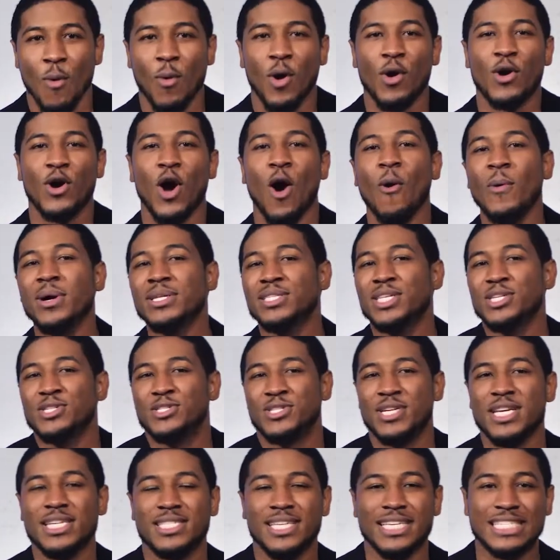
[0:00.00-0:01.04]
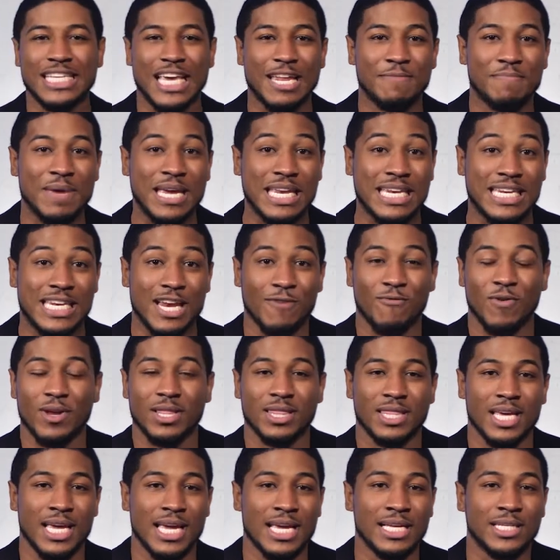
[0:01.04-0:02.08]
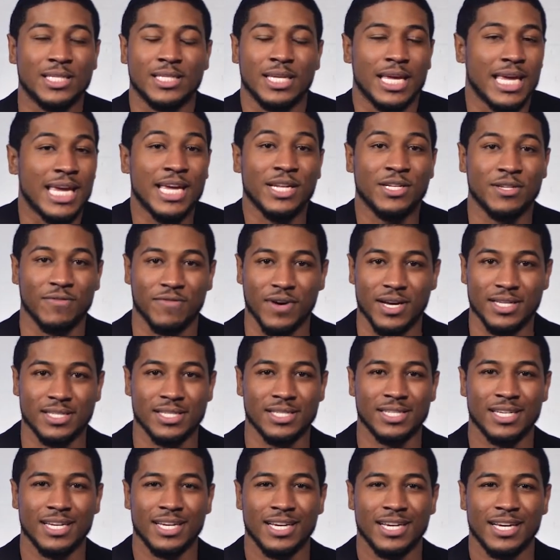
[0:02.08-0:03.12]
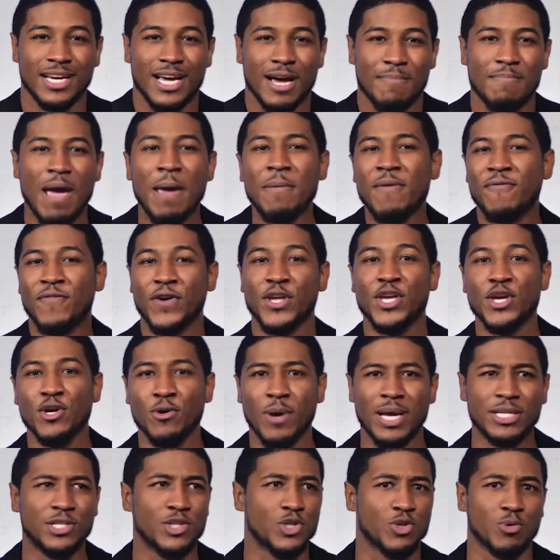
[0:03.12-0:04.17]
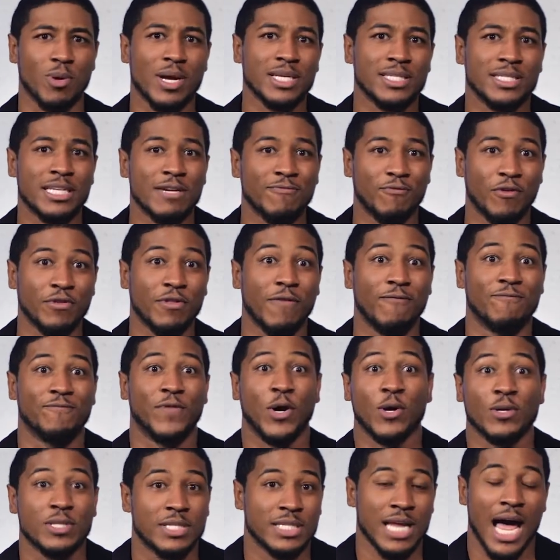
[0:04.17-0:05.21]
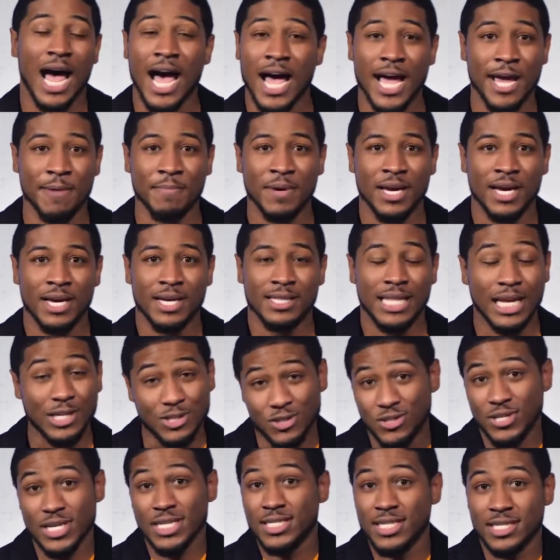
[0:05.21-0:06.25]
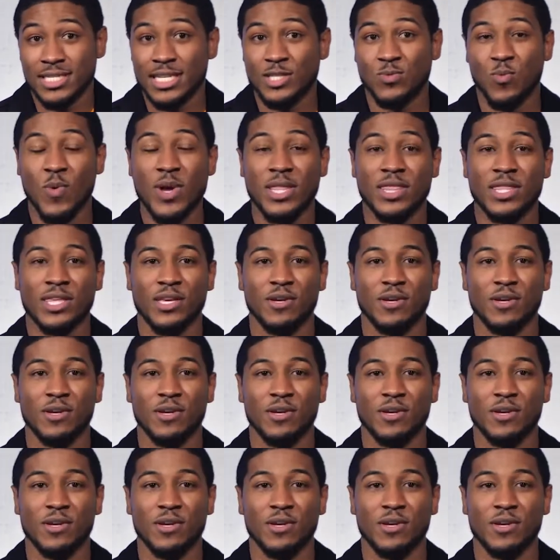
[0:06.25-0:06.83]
Well, going to Jesus can mean different things to each of us. Maybe for you, it's trusting for the first time that Jesus is with